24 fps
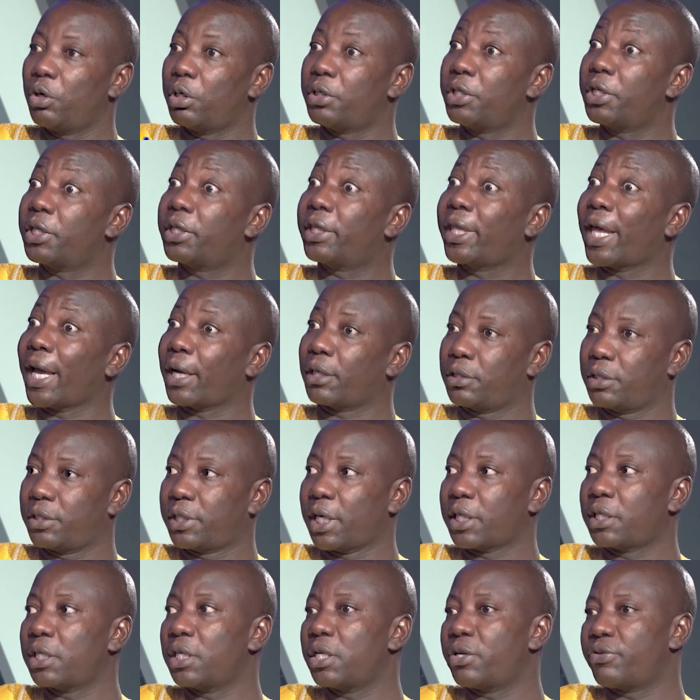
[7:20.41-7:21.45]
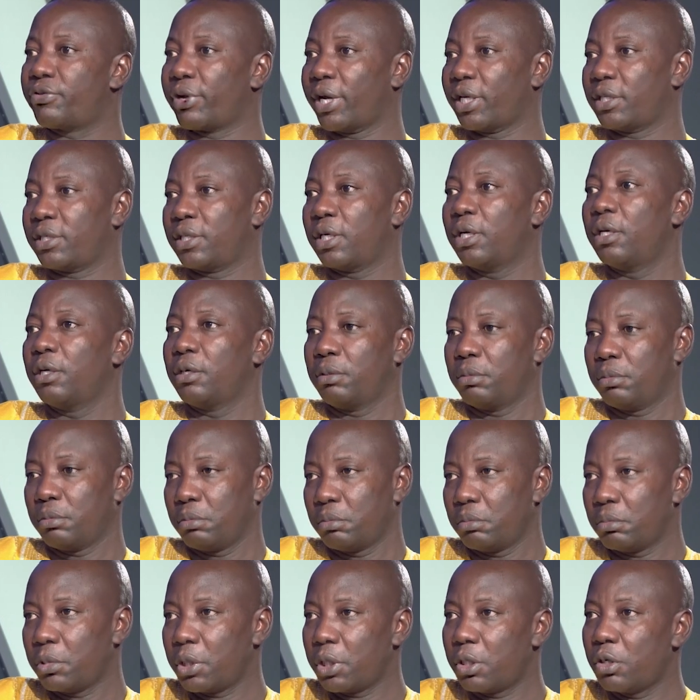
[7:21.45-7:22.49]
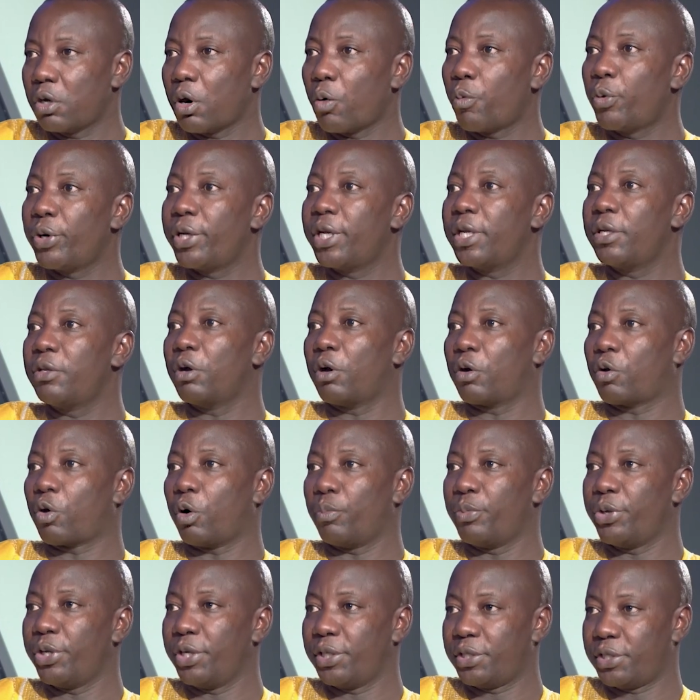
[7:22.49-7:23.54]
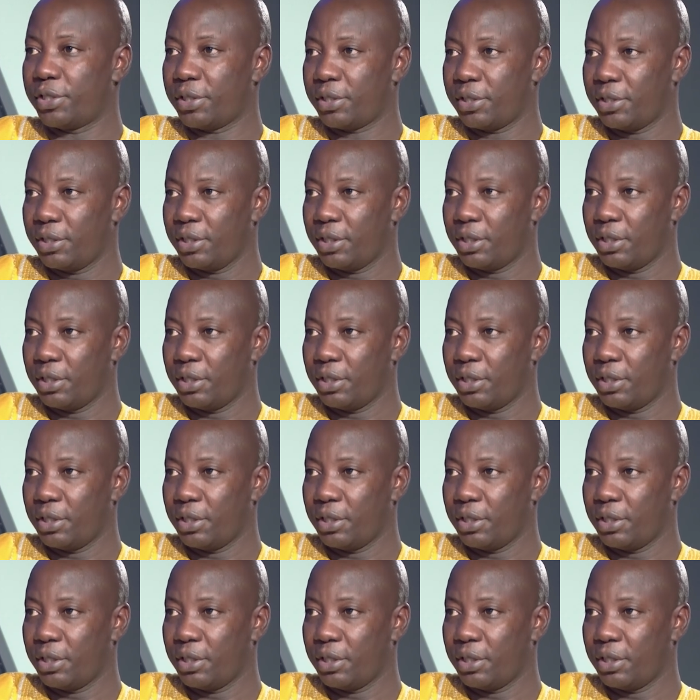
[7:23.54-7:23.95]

detect certain threats, within your community?